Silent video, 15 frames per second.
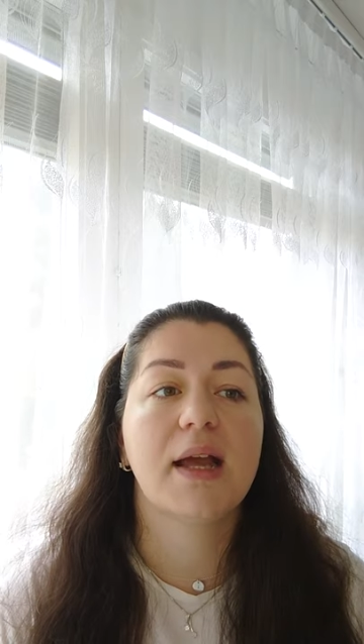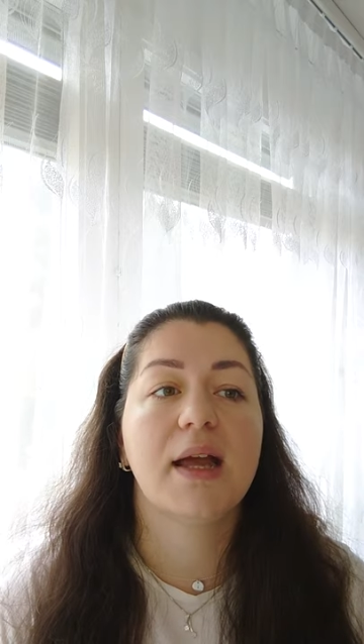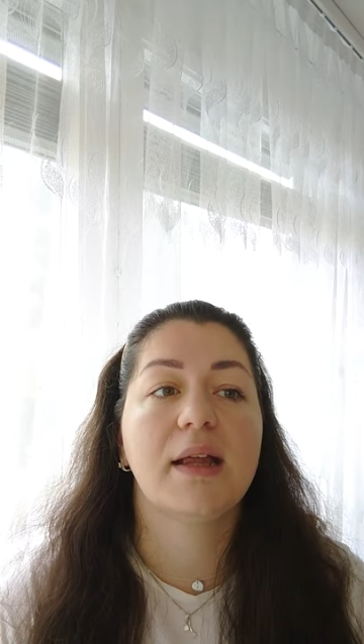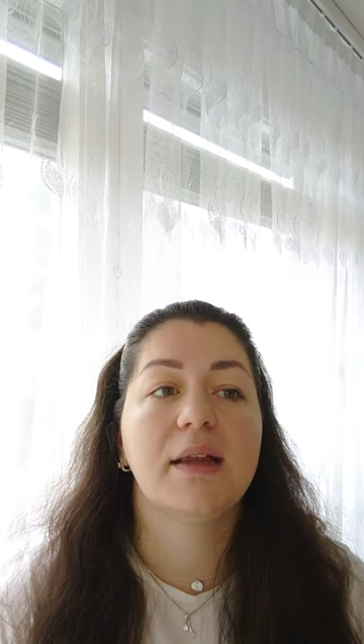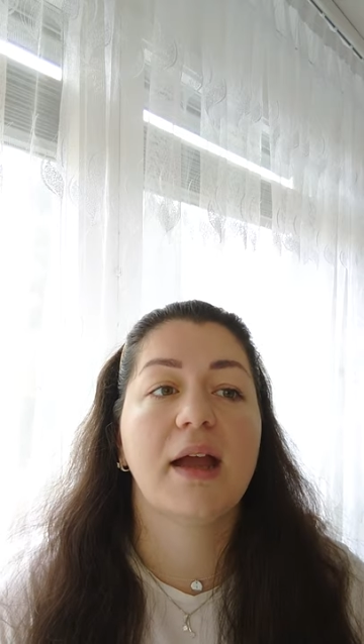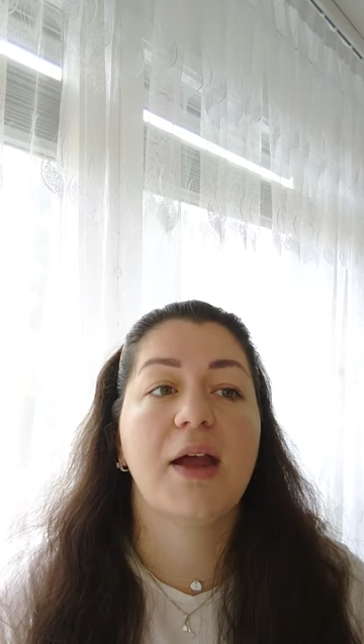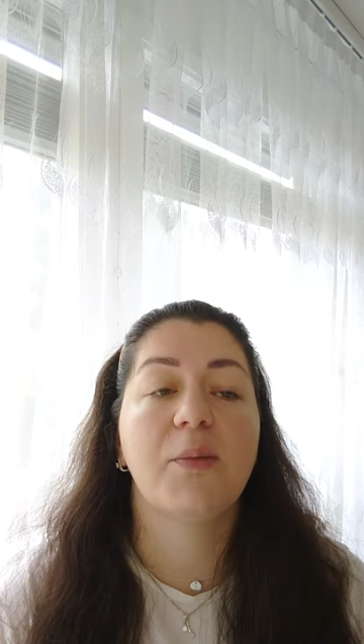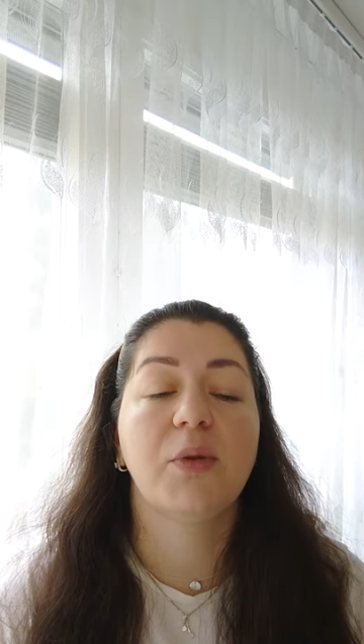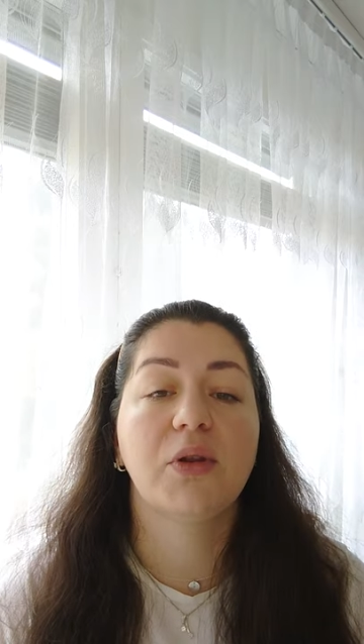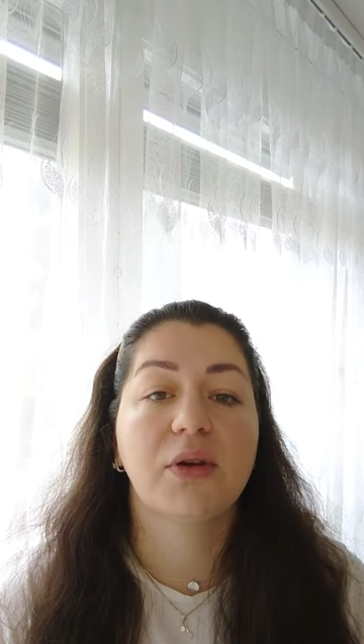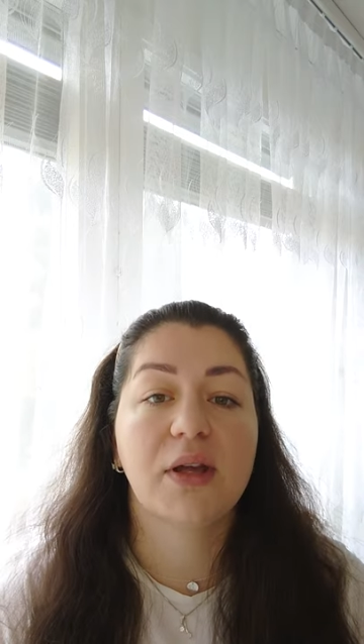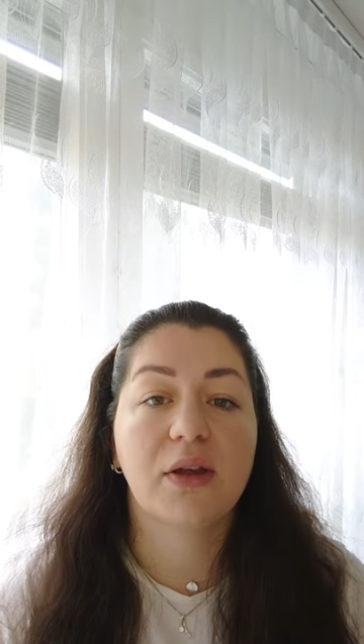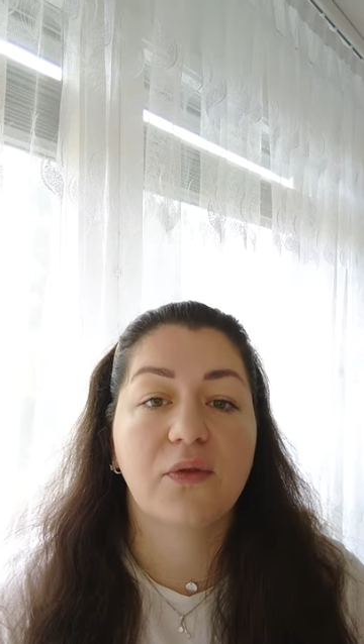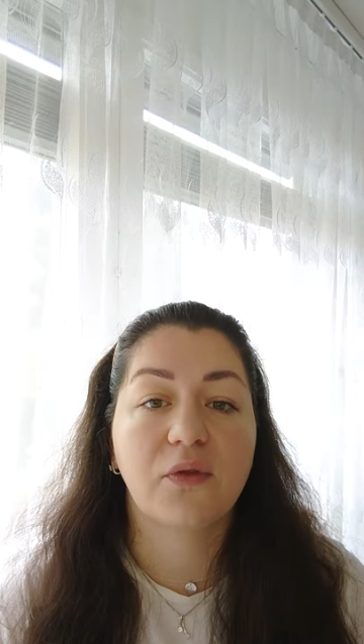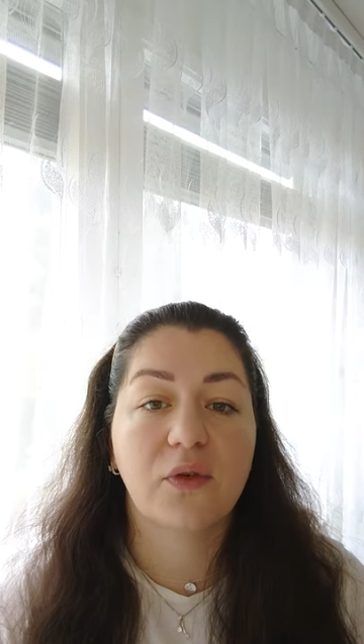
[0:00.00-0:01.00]
and I'm
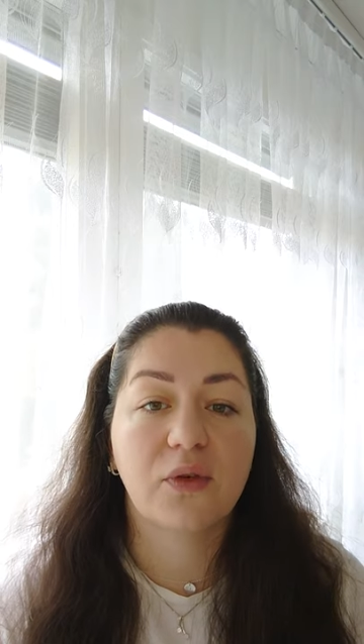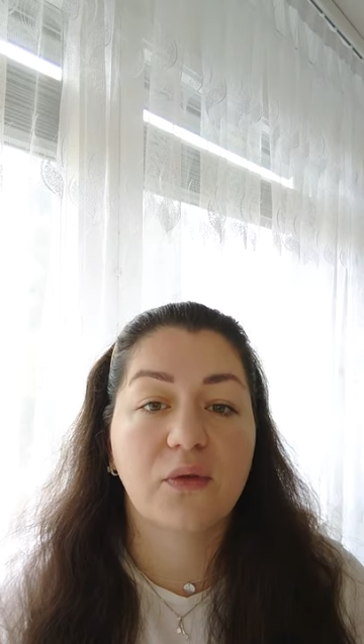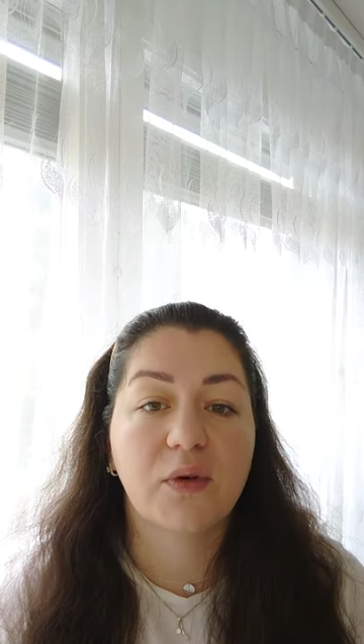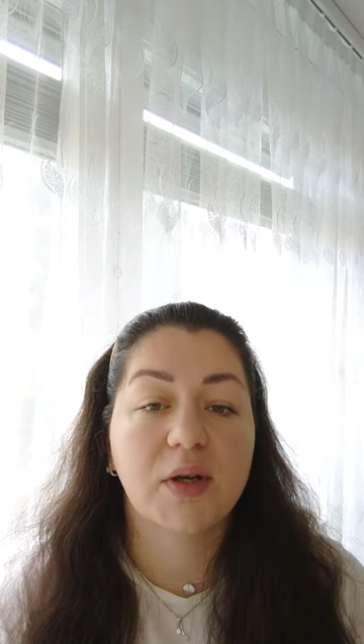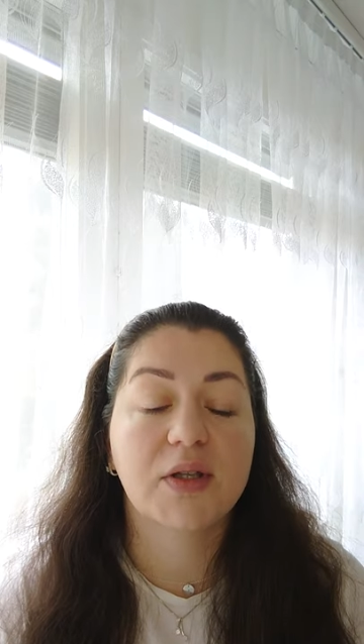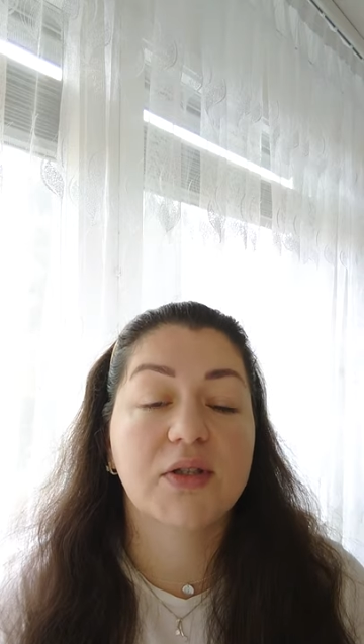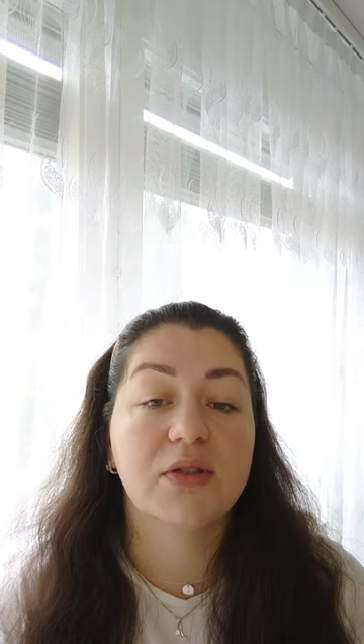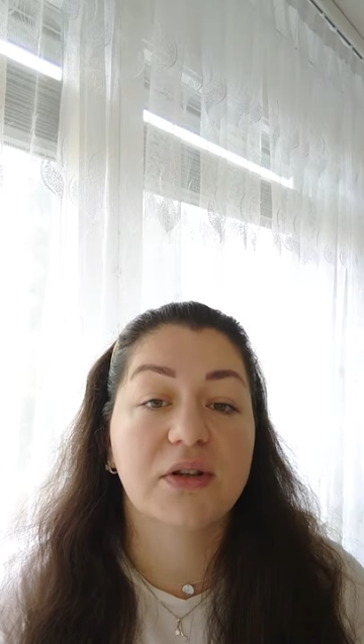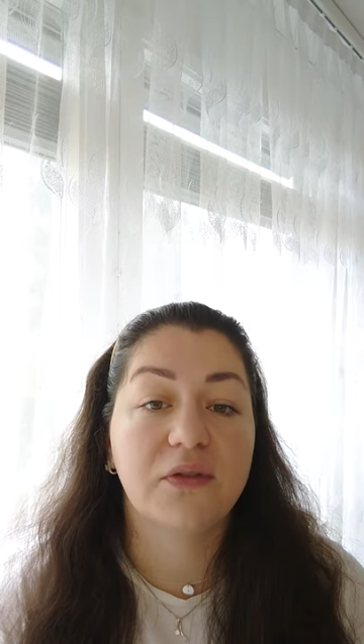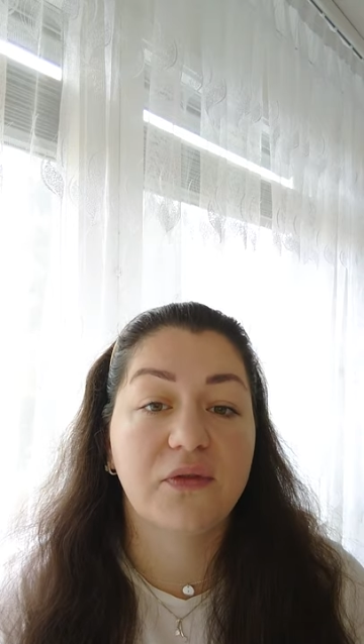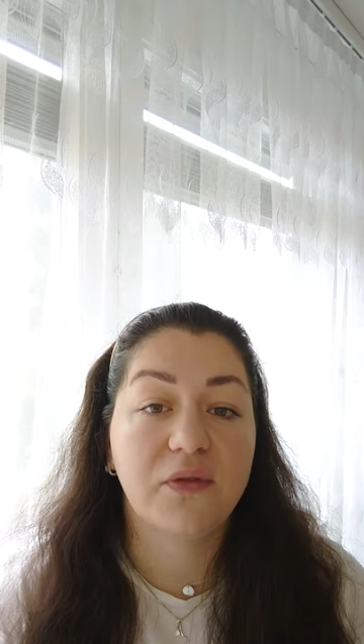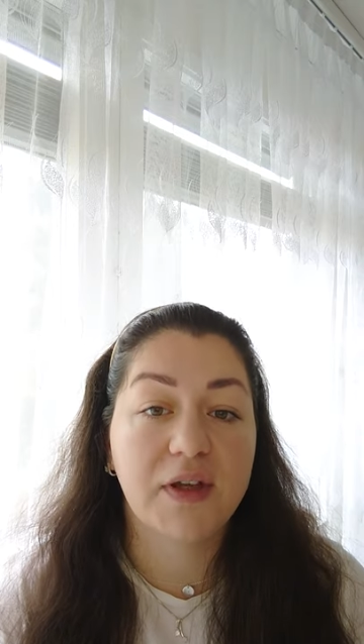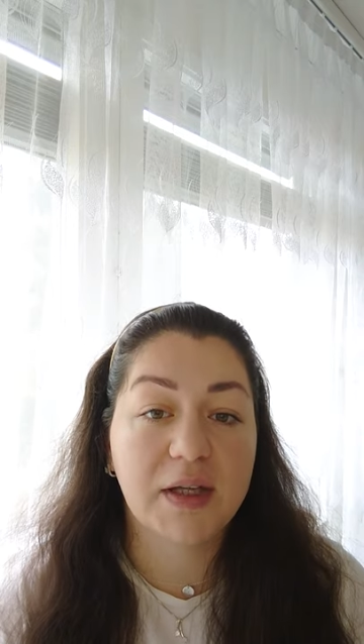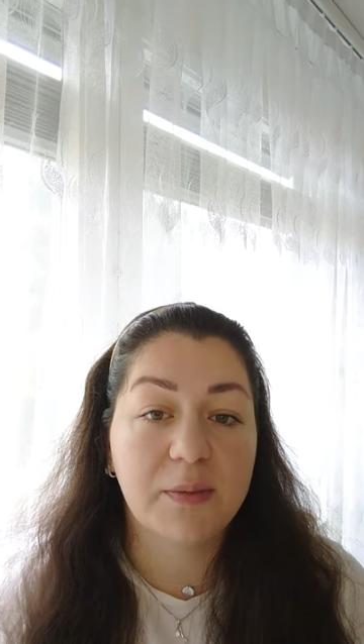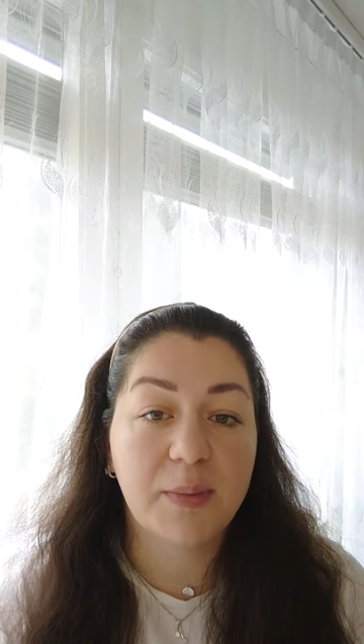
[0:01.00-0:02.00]
looking forward to the
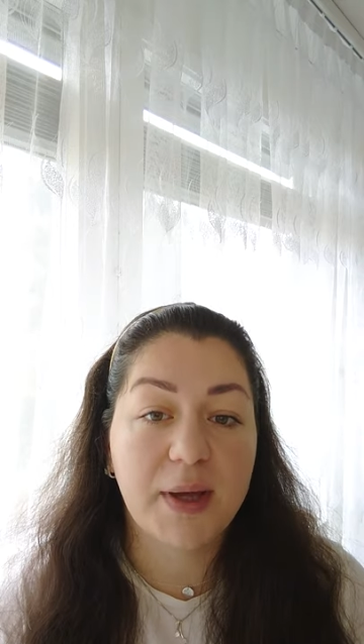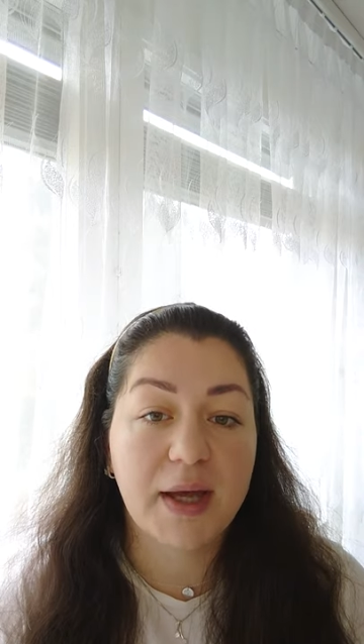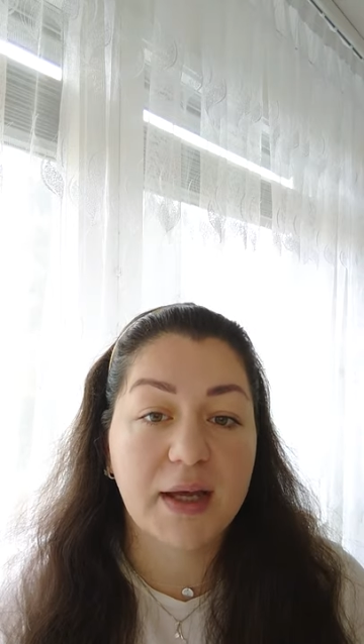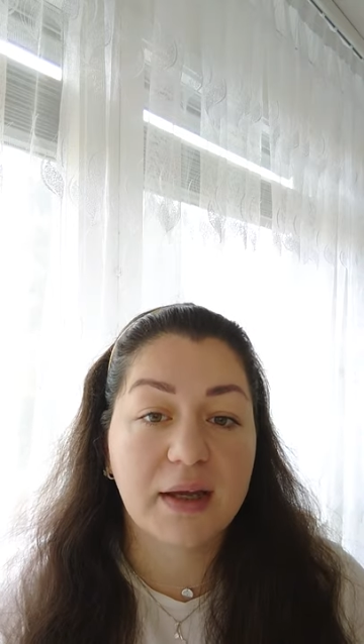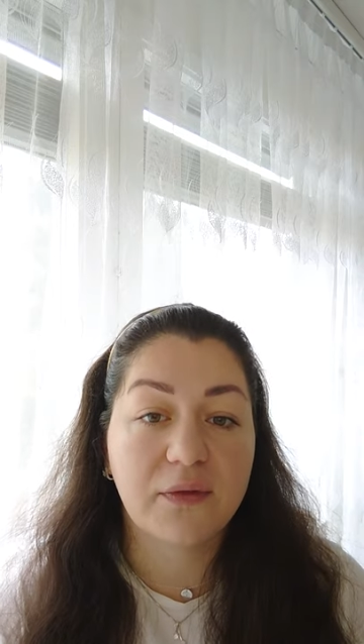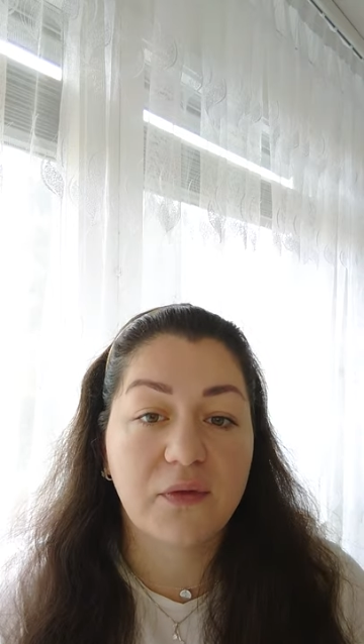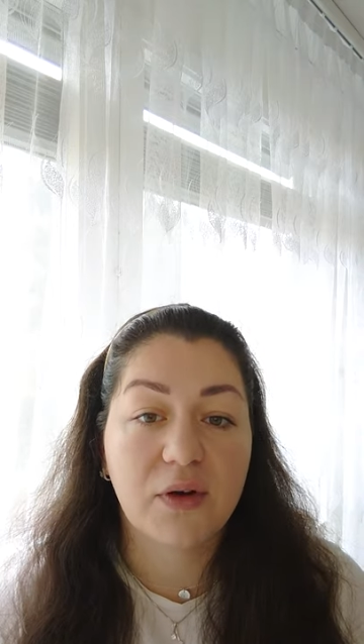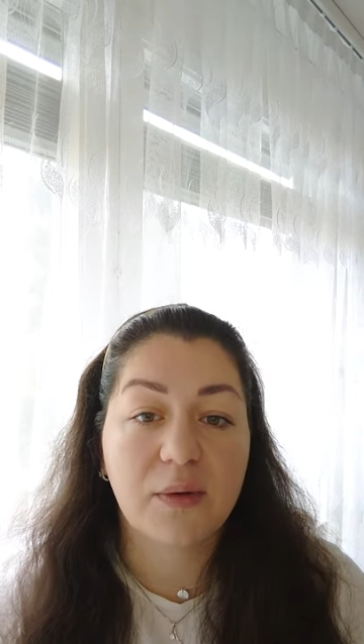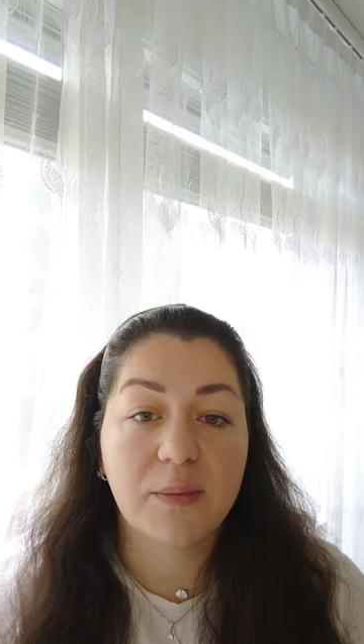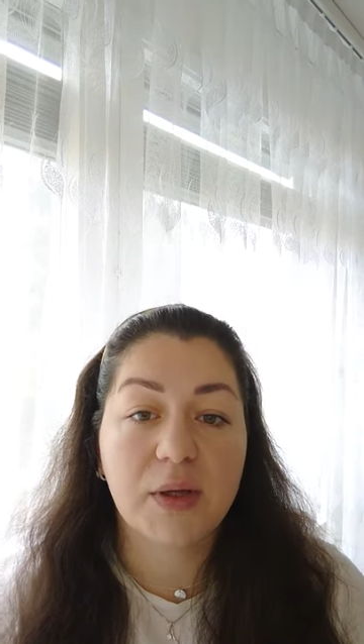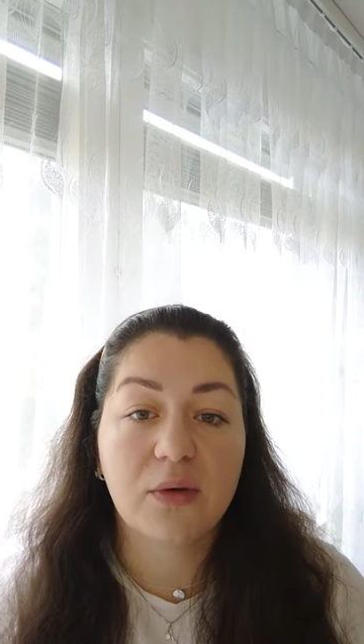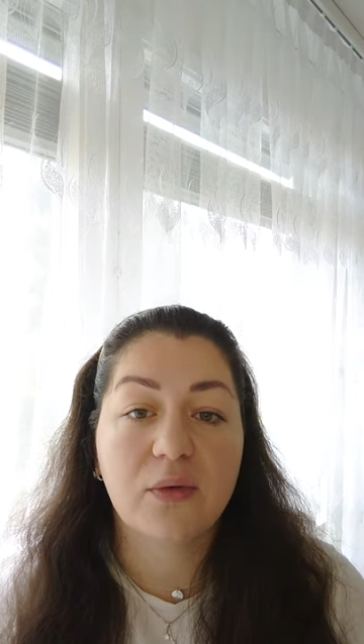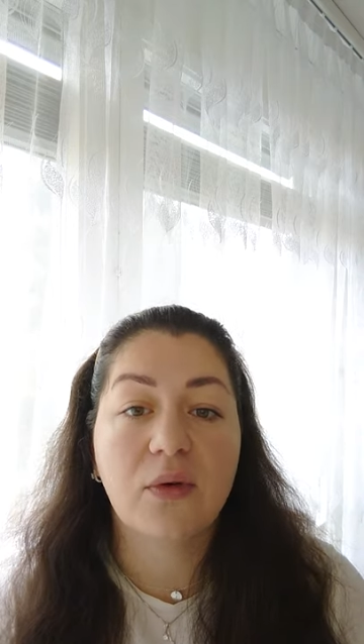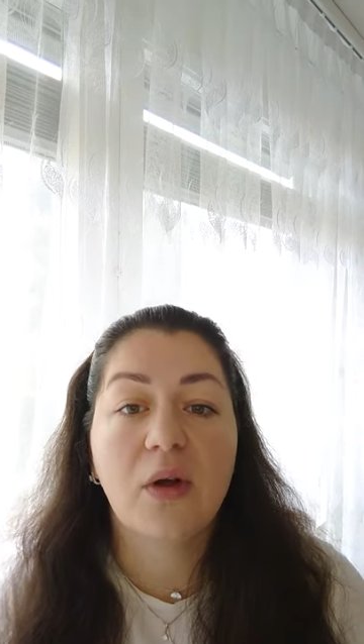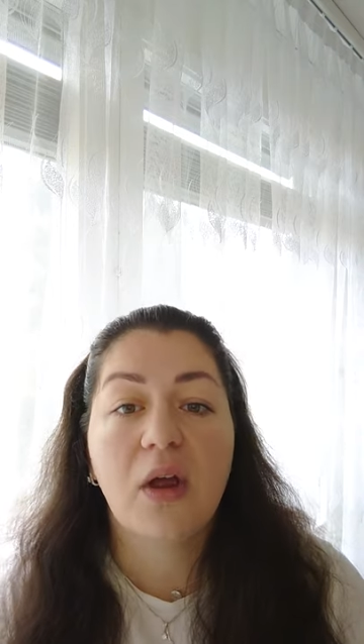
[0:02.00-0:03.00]
feedback from
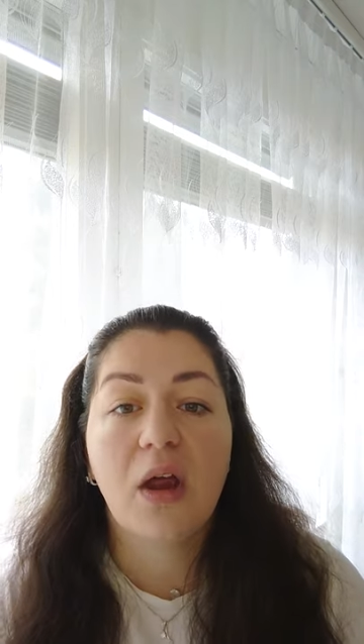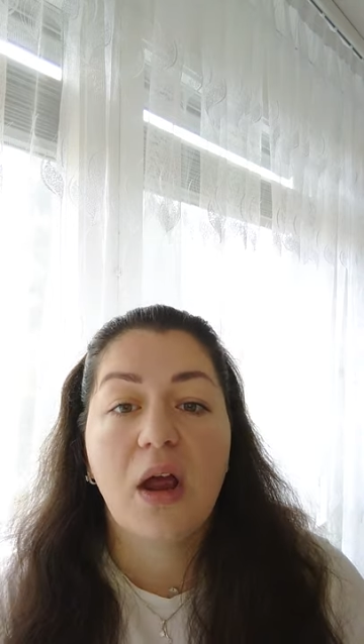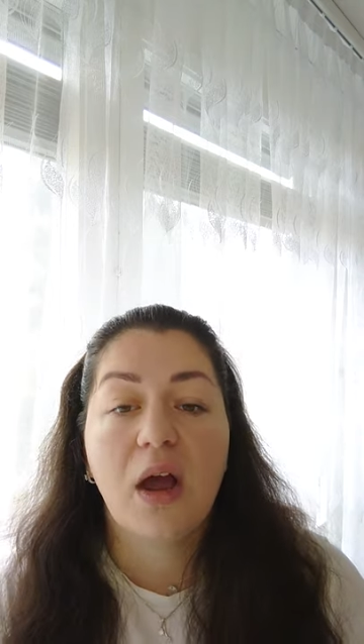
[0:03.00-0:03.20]
you